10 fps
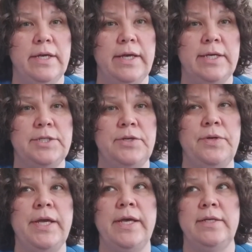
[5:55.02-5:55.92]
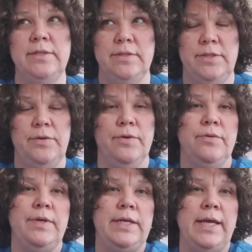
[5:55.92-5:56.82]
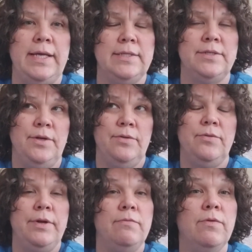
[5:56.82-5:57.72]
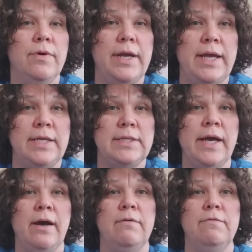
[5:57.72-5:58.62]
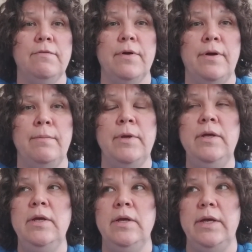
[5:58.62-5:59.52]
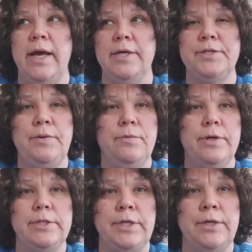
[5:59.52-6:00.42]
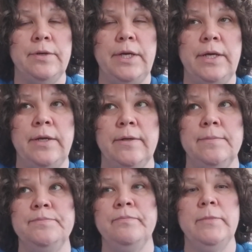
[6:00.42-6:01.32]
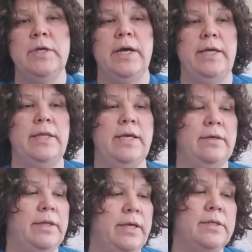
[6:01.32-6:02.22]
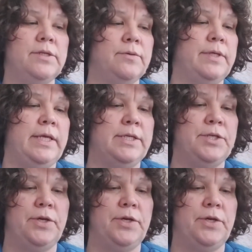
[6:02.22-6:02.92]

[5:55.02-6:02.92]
as you get 2 or 3 days, 3 and 4 days out from actually washing your hair. I think that doing this, you